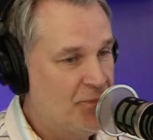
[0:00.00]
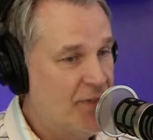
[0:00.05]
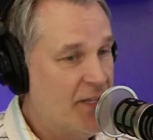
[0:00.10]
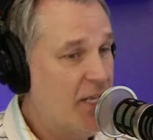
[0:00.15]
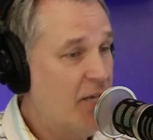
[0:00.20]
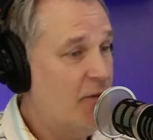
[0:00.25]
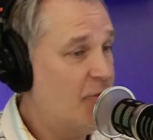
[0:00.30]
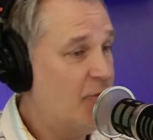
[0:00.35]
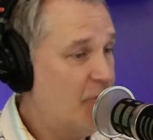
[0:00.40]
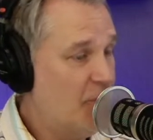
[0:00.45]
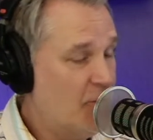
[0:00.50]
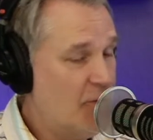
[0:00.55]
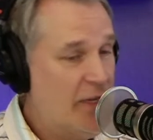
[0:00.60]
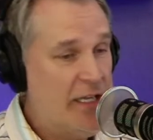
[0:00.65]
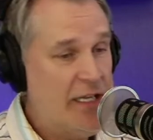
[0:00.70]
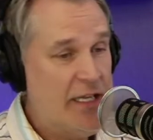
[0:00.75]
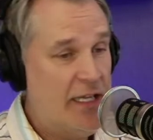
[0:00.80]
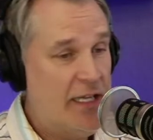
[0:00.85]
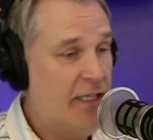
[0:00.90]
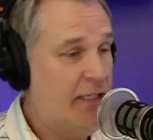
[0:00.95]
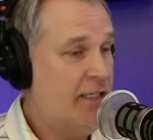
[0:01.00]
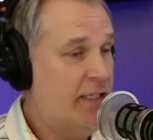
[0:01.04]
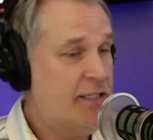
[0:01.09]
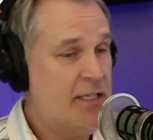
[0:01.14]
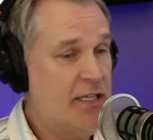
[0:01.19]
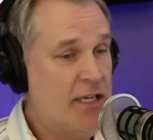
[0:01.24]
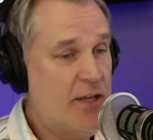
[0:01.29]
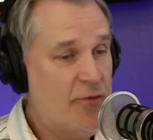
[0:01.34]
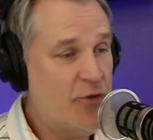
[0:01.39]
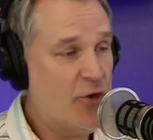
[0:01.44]
If you're
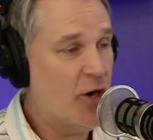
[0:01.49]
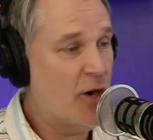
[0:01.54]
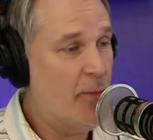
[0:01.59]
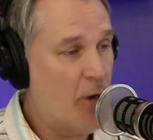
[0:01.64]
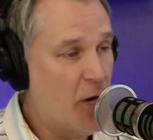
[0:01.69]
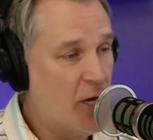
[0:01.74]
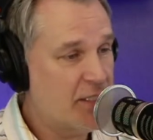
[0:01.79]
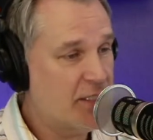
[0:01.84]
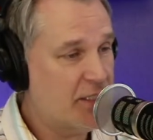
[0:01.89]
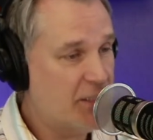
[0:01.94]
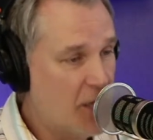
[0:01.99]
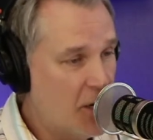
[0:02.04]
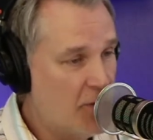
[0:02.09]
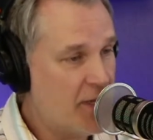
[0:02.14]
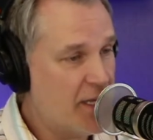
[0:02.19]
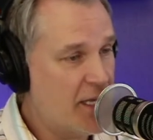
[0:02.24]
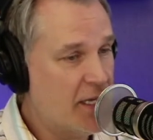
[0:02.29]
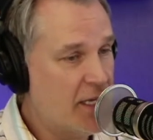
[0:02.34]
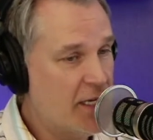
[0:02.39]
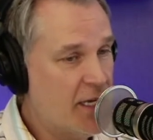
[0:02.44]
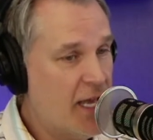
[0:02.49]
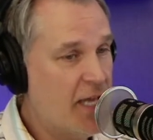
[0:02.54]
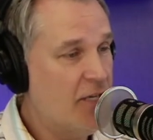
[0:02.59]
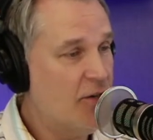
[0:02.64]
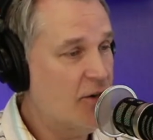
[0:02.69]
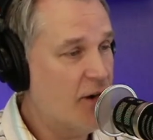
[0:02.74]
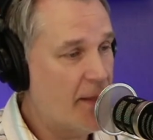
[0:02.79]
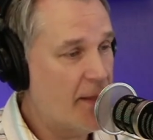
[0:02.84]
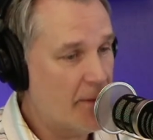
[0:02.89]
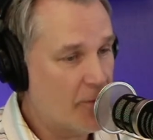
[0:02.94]
a Bostonian and
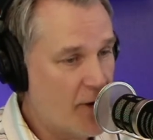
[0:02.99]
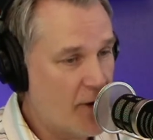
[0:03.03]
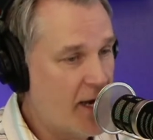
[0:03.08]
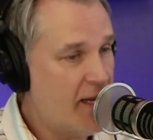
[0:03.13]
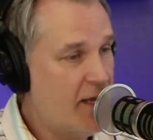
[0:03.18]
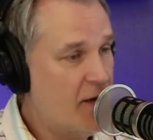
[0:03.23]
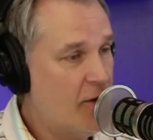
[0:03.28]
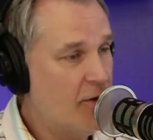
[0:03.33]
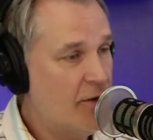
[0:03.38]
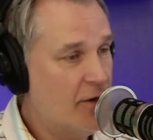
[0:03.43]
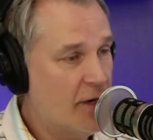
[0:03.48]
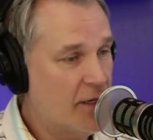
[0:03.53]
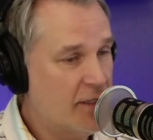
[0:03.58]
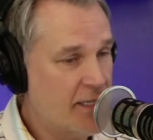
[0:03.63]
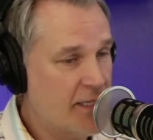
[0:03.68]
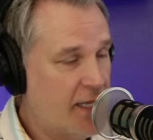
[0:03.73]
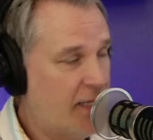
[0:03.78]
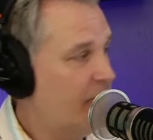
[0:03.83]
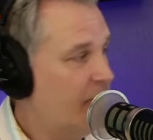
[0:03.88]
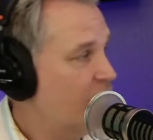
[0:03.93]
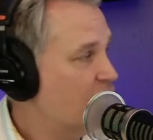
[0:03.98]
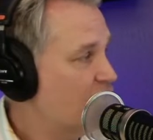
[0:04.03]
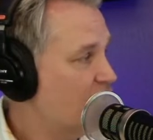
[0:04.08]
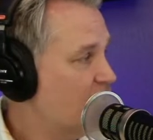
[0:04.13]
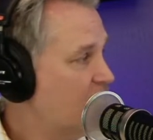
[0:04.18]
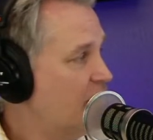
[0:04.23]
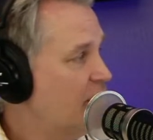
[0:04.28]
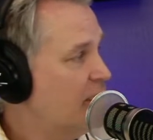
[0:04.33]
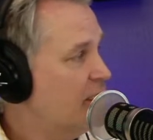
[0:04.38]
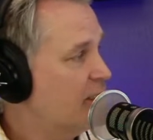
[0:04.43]
you're on the radio or you're on
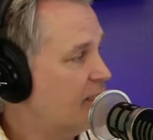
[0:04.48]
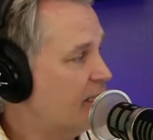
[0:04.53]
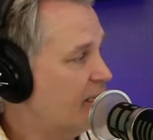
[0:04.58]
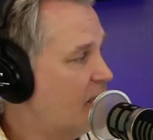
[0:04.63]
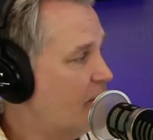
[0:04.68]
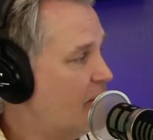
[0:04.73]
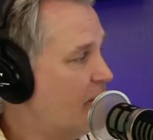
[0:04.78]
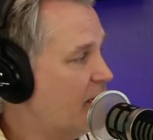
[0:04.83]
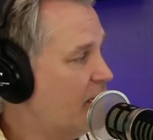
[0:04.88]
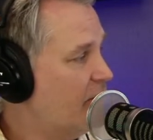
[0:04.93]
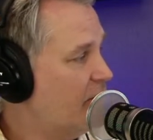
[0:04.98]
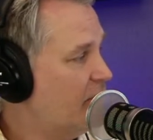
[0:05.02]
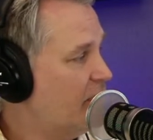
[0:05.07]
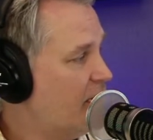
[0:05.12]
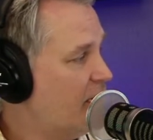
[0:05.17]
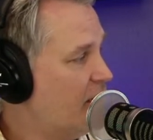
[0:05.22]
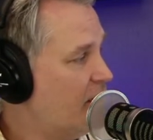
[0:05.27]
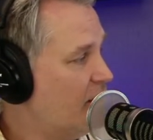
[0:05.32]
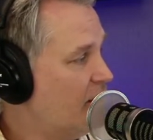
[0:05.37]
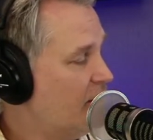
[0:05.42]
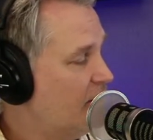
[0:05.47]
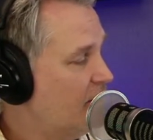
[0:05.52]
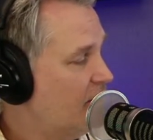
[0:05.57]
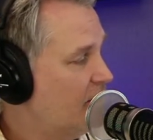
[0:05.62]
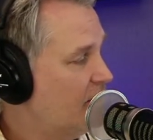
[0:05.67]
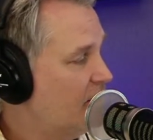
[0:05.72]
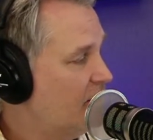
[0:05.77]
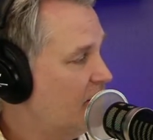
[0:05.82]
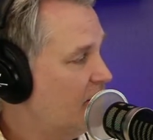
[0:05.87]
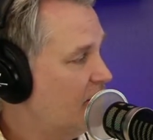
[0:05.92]
television, it's not that big of a deal.
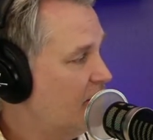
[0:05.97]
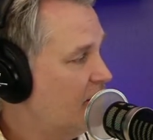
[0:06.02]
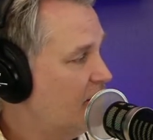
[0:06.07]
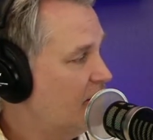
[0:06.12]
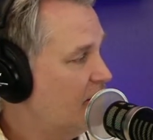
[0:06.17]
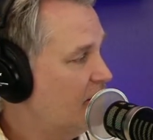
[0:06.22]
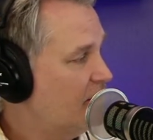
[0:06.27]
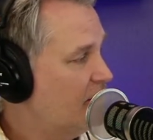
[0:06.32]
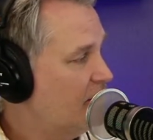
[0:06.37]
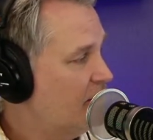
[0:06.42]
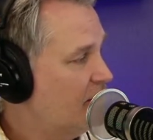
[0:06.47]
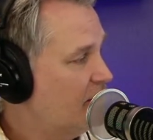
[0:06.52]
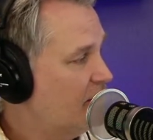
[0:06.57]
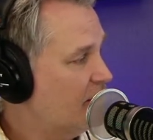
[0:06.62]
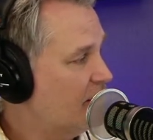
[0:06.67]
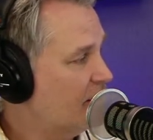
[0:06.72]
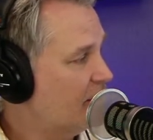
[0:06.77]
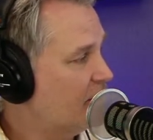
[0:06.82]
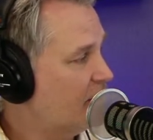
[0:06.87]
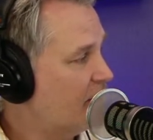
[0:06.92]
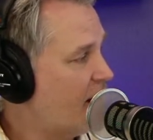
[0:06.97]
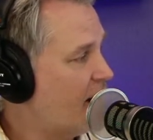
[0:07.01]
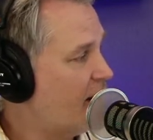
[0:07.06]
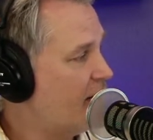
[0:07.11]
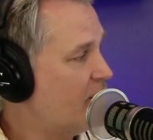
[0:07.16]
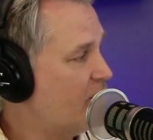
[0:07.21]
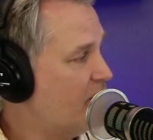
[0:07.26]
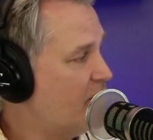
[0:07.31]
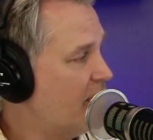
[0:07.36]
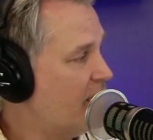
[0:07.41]
Like the
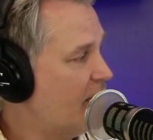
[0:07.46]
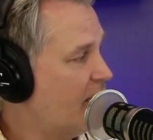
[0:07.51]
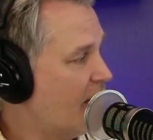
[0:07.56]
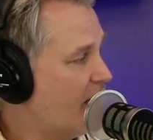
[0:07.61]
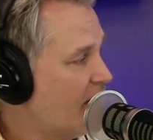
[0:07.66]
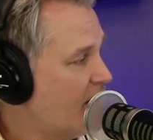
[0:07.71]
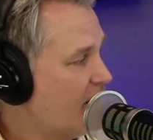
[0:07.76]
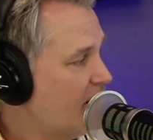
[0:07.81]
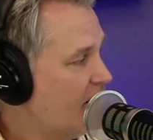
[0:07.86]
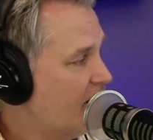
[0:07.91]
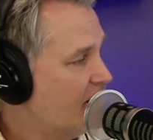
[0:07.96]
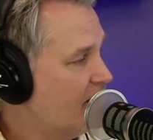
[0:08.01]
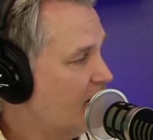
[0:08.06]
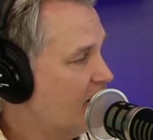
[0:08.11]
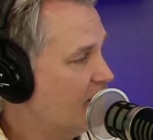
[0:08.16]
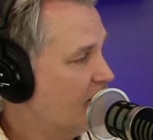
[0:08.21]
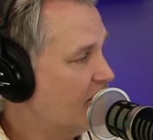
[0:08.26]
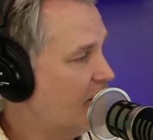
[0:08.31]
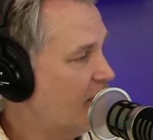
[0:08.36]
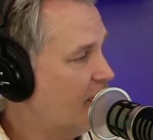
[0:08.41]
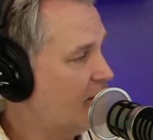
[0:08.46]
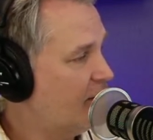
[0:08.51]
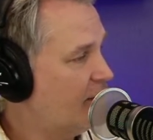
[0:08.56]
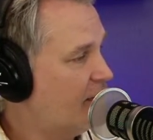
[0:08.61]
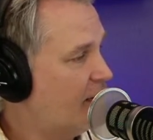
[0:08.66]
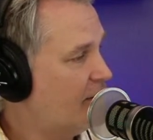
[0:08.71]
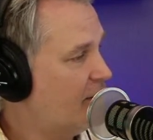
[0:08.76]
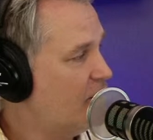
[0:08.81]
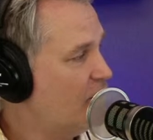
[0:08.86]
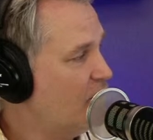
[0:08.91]
Cardi B guy, right?
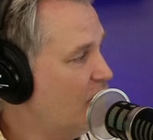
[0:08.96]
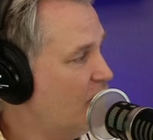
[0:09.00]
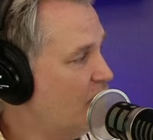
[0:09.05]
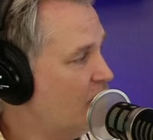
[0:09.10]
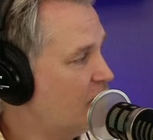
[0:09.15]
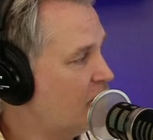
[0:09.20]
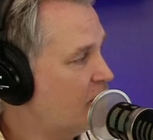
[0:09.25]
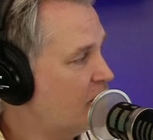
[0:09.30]
On the news?